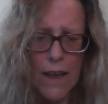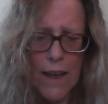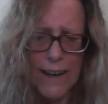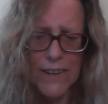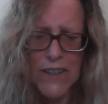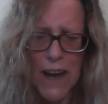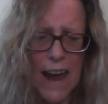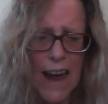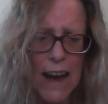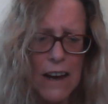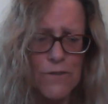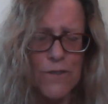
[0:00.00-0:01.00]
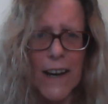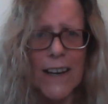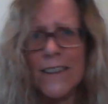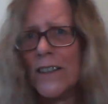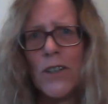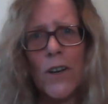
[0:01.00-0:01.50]
and to have
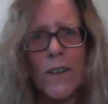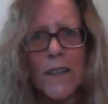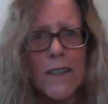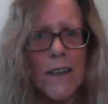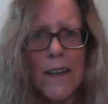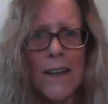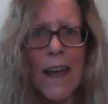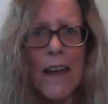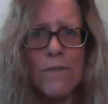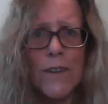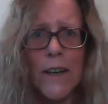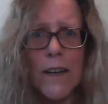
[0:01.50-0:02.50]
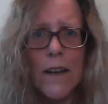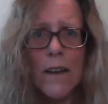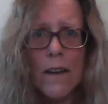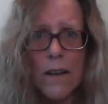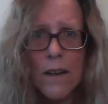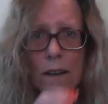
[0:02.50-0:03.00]
an eternity in heaven,
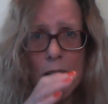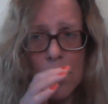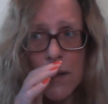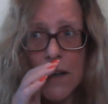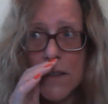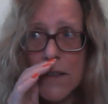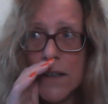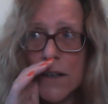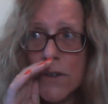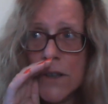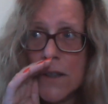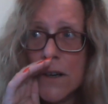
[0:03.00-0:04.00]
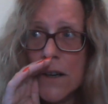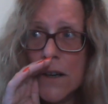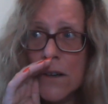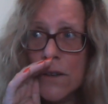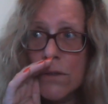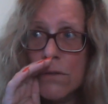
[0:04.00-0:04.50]
because there is a
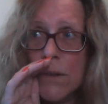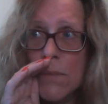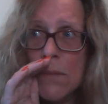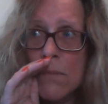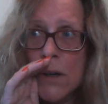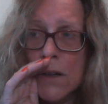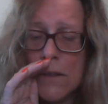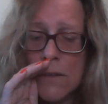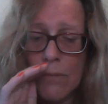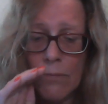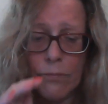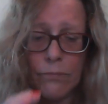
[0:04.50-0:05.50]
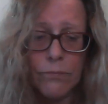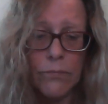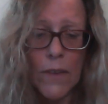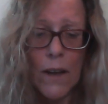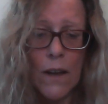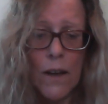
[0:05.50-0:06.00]
hell, remember,
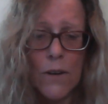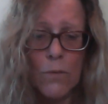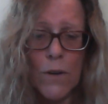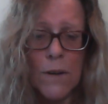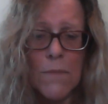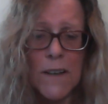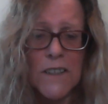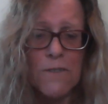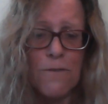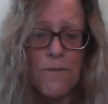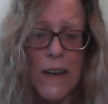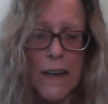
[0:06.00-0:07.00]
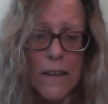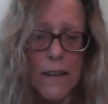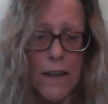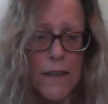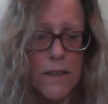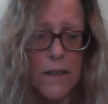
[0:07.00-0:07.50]
we must feel
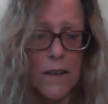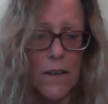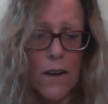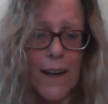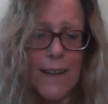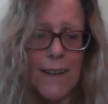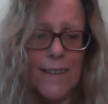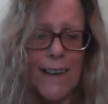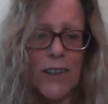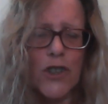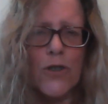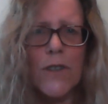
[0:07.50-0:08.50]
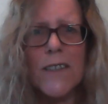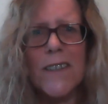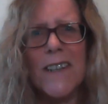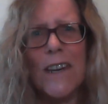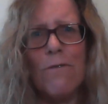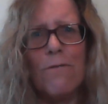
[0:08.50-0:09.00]
it like
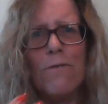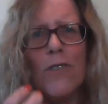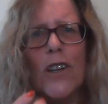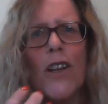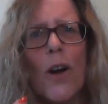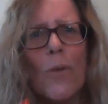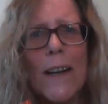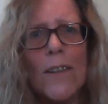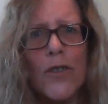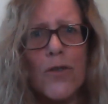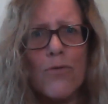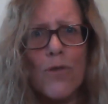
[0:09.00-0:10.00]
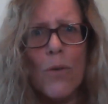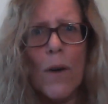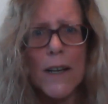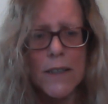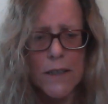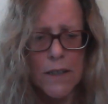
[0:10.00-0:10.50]
electricity flowing through
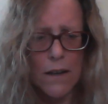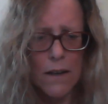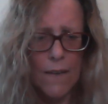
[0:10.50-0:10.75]
us,